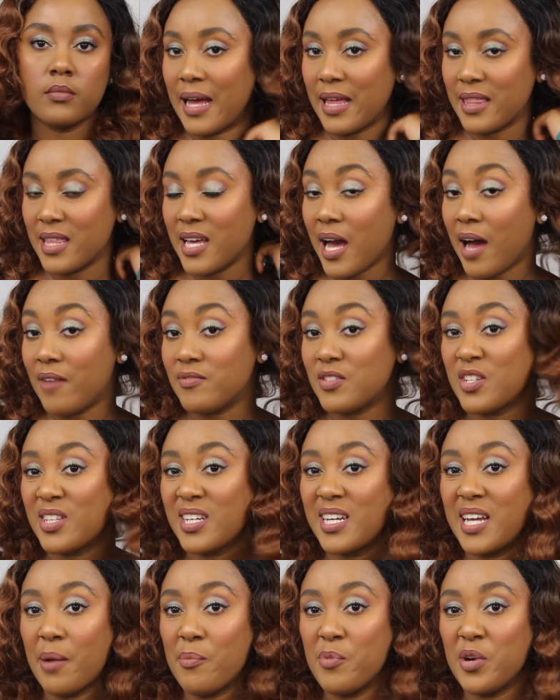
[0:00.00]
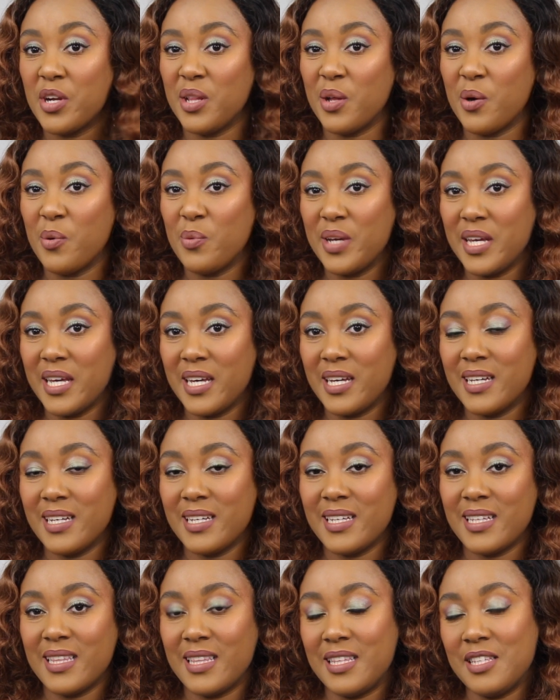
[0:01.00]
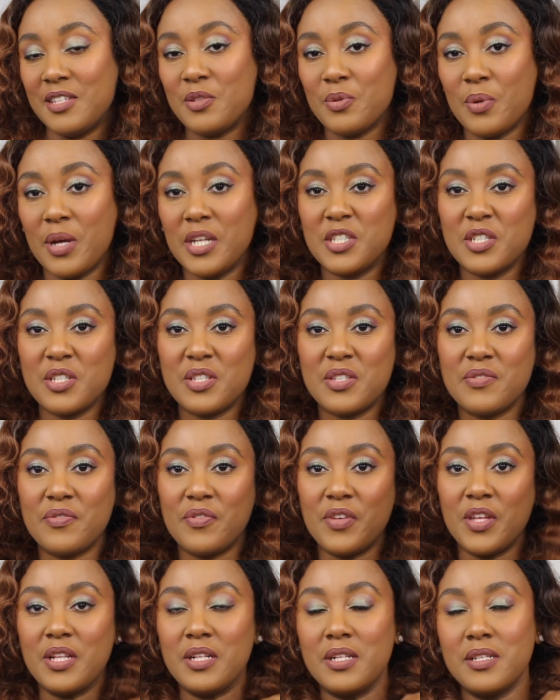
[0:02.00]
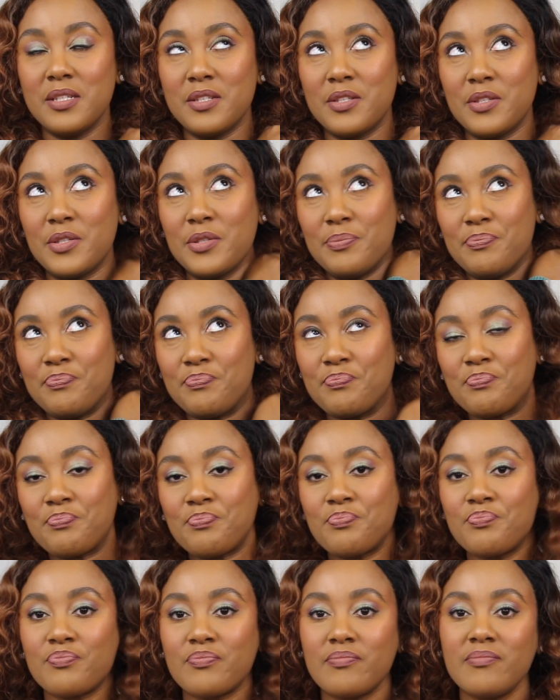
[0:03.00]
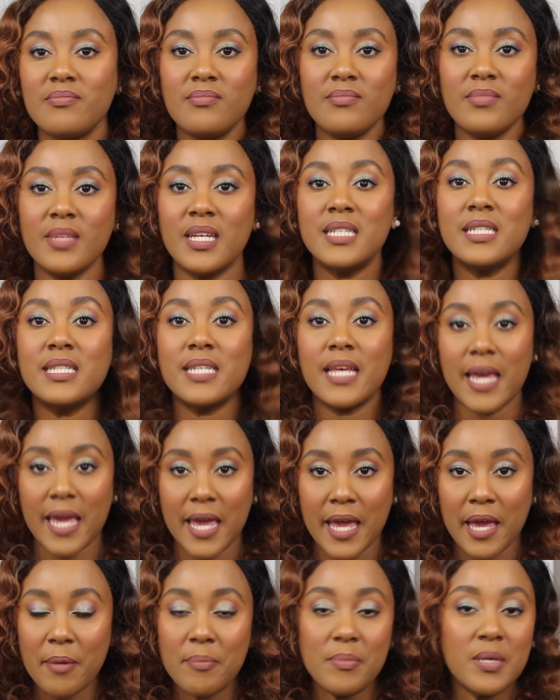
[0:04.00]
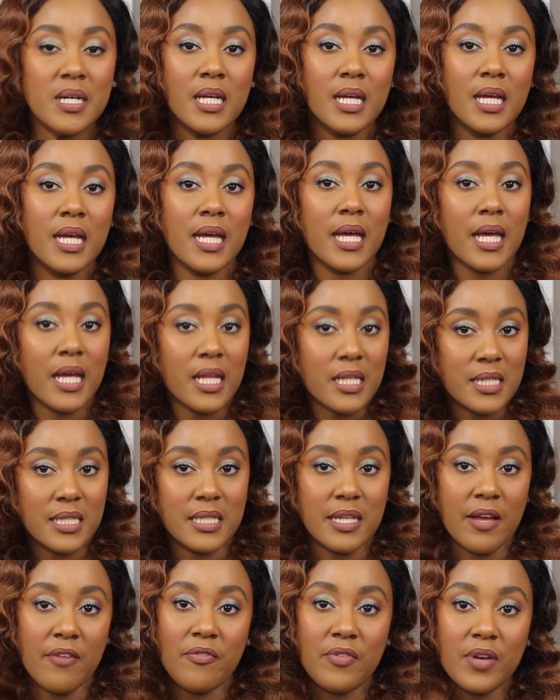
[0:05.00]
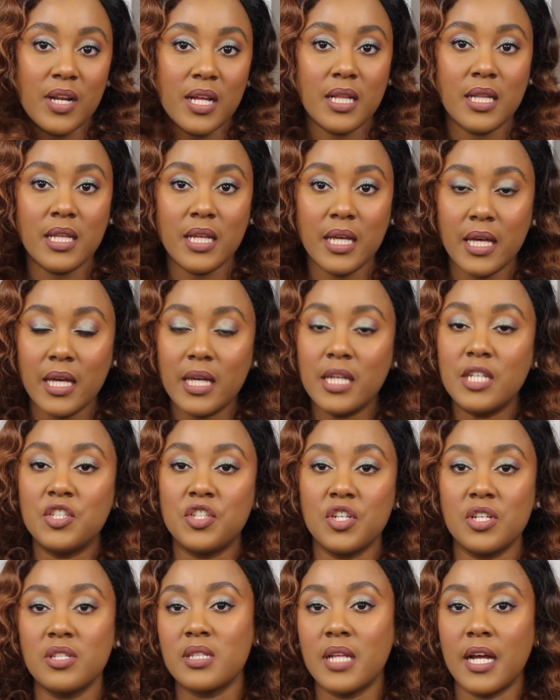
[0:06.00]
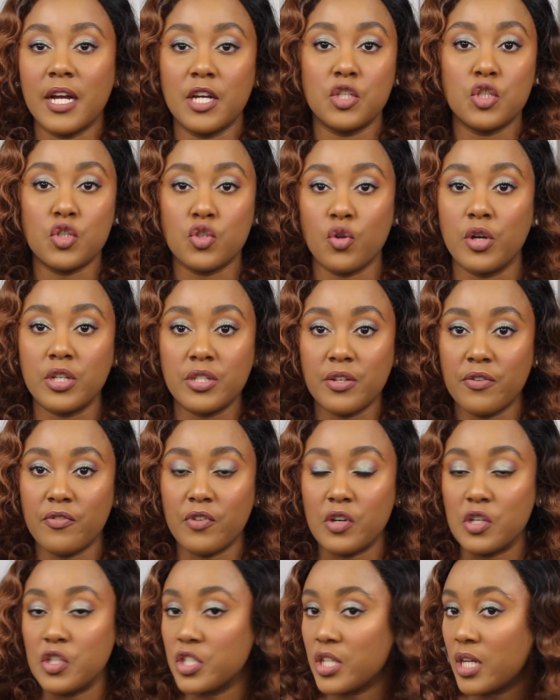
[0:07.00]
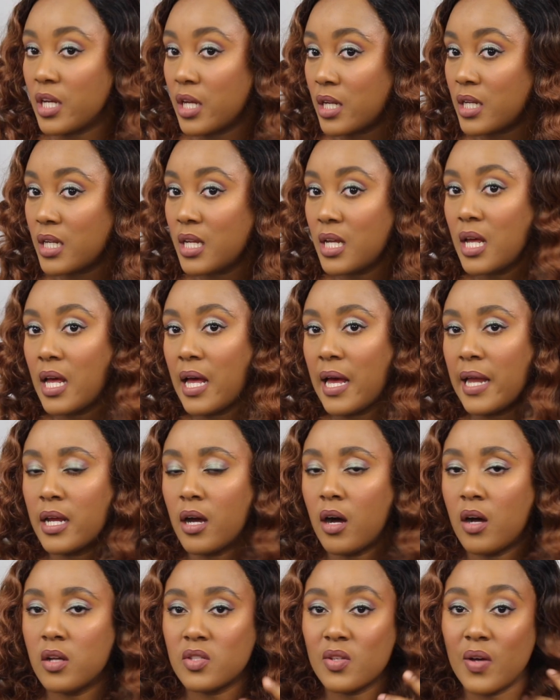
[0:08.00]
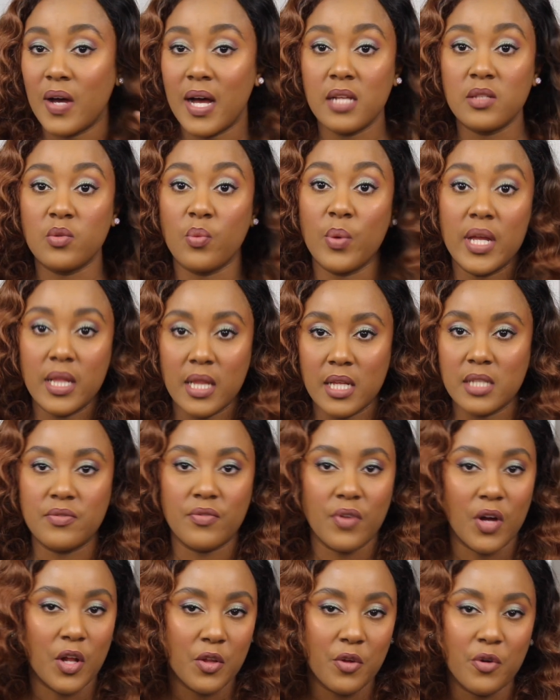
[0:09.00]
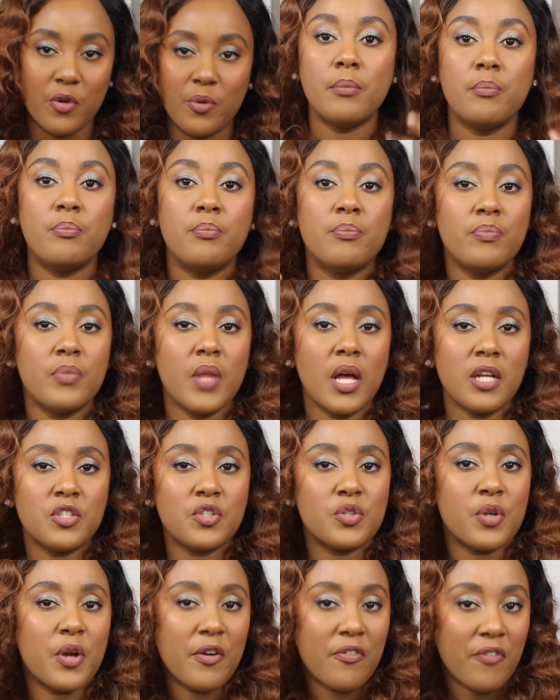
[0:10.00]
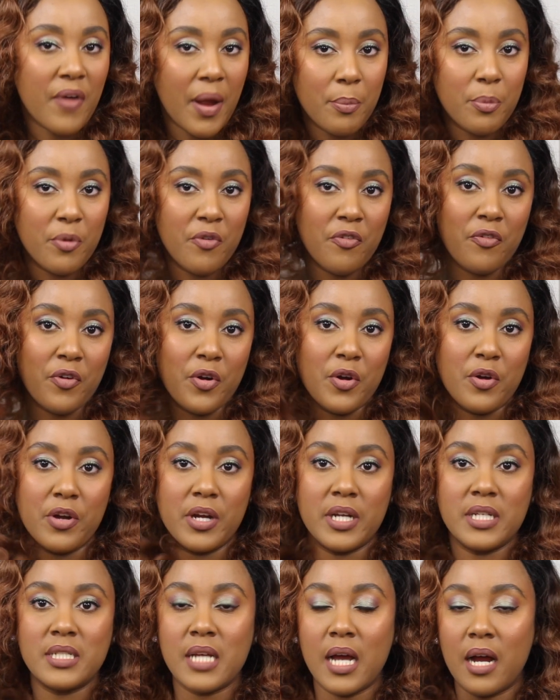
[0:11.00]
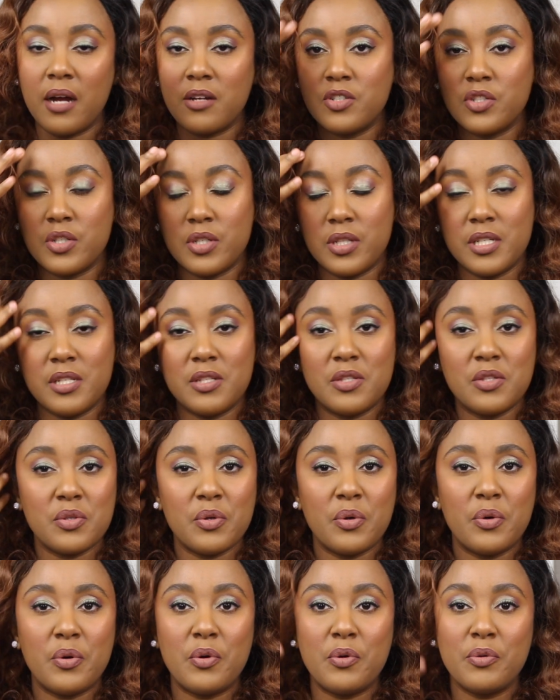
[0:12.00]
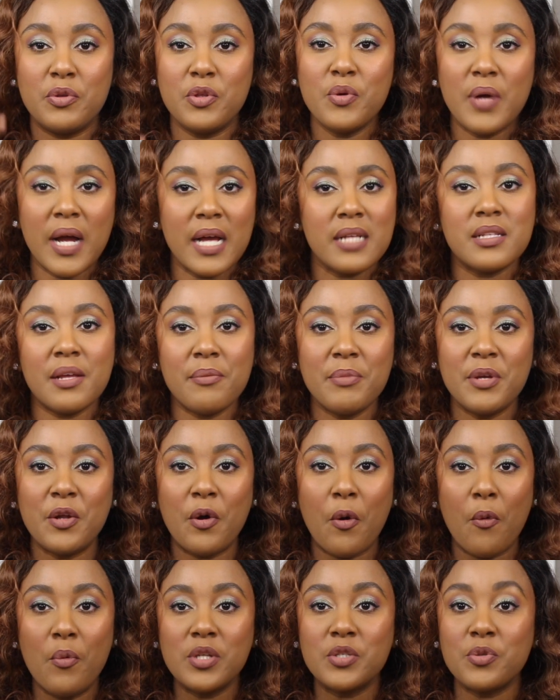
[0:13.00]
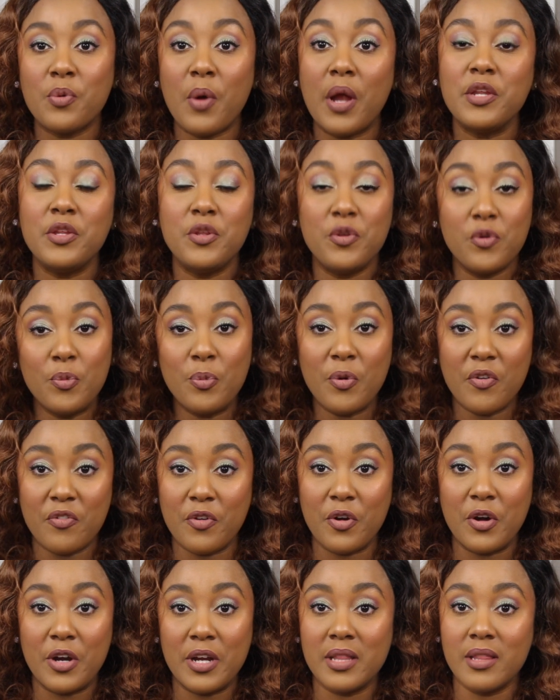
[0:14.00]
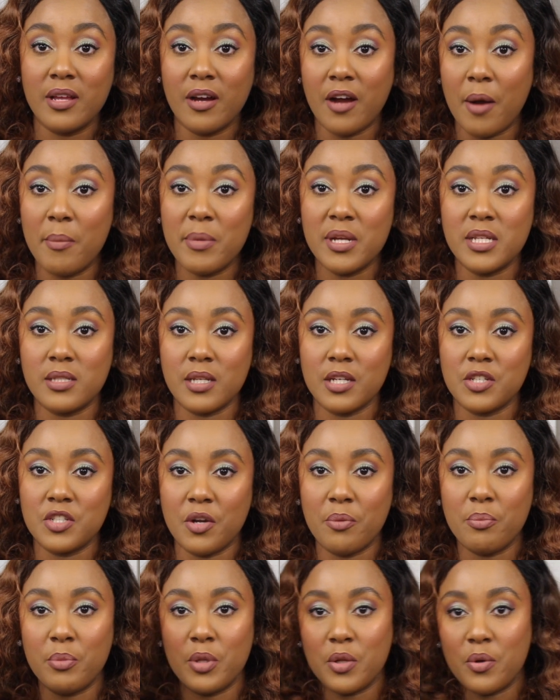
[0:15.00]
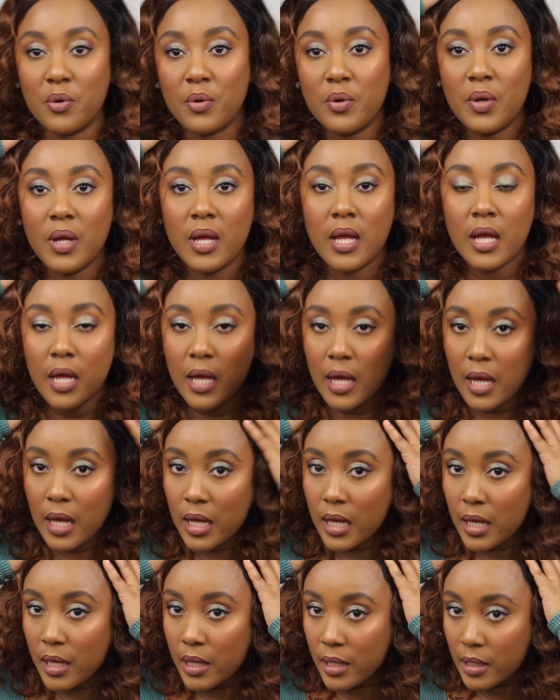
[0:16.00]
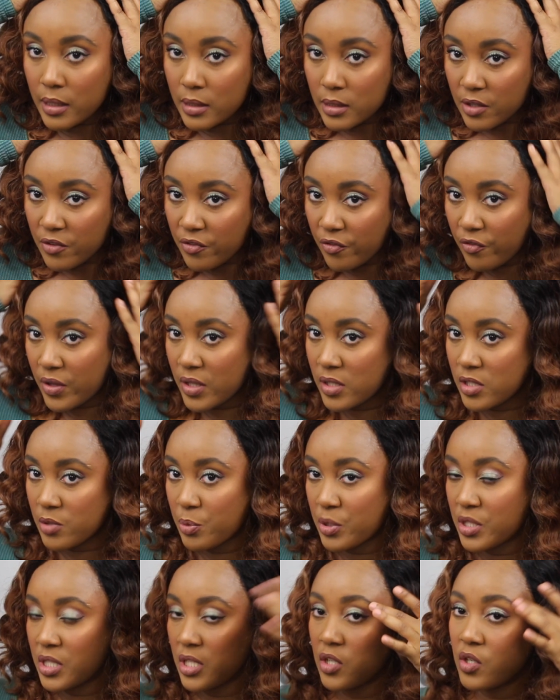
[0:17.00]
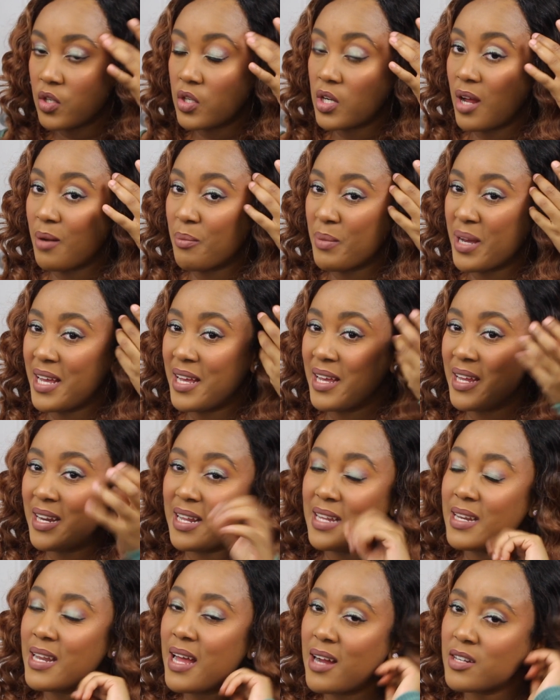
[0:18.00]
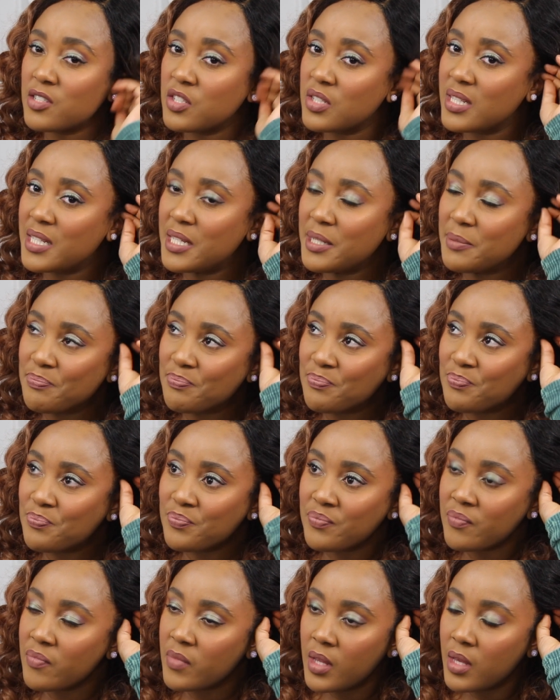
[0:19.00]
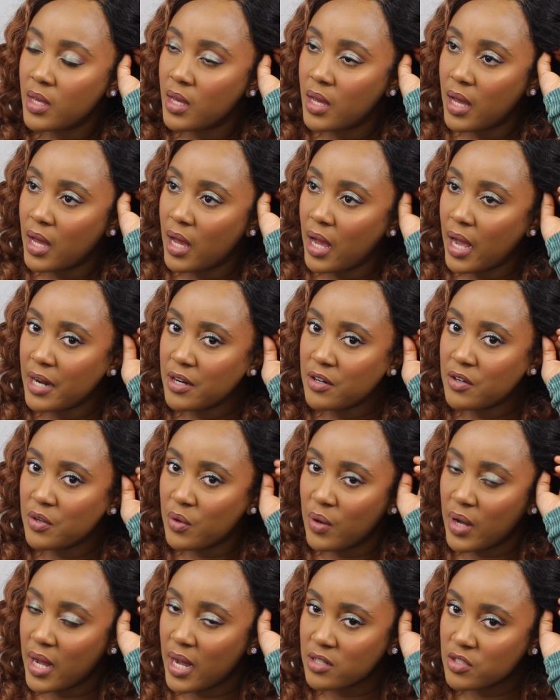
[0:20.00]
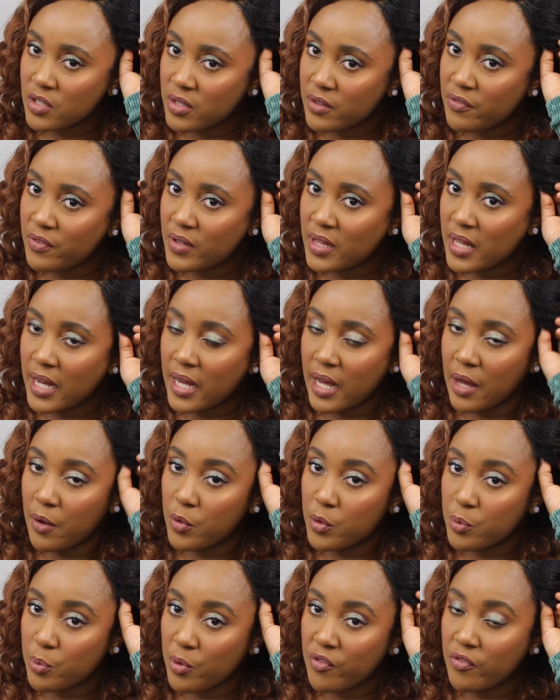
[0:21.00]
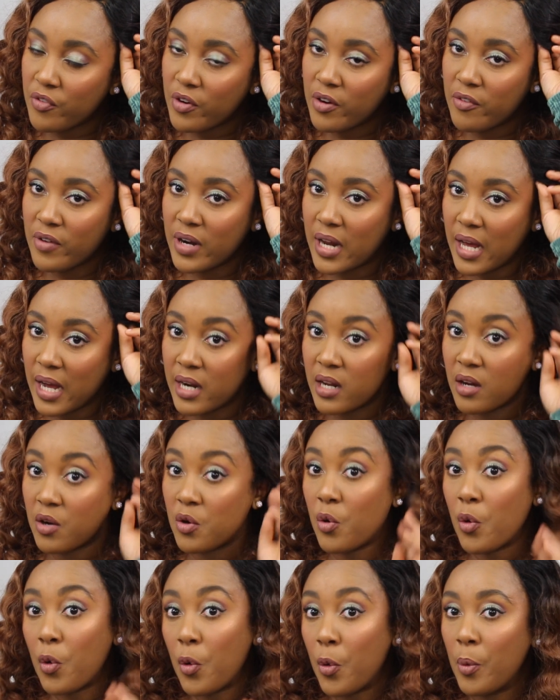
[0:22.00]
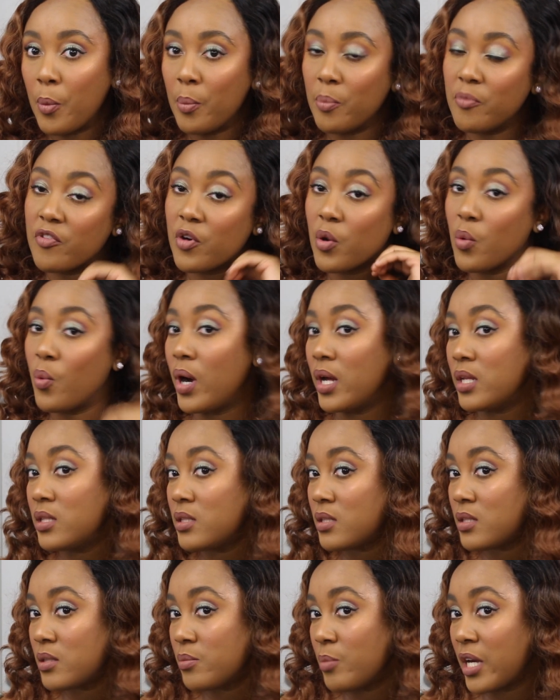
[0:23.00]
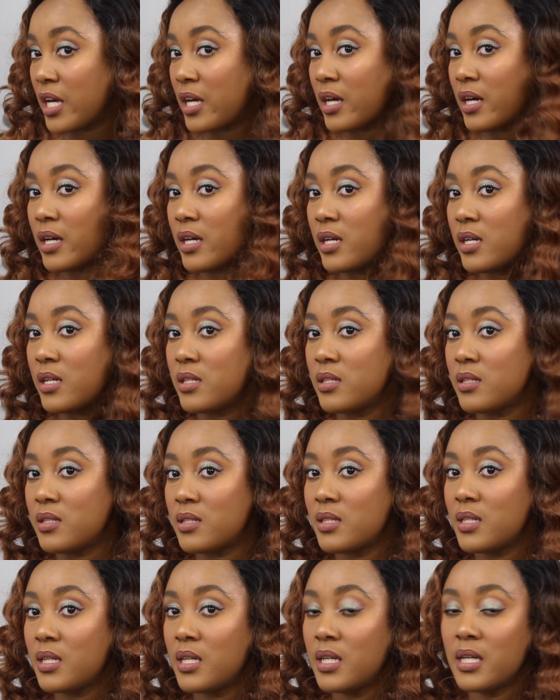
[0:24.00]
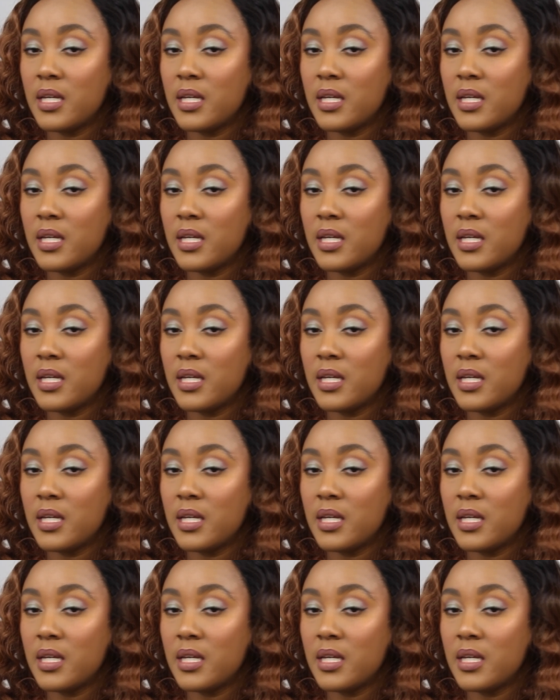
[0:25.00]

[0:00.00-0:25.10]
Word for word: I think after the Gabriella wig, this one just feels tame. It's definitely just like a shorter version, and it also has way less volume. Not sure if I prefer it actually. So you guys let me know which one you prefer in the comment section below. And it feels pretty good on my head. It actually, I don't know, I actually feel like I would prefer if it had a comb for once, because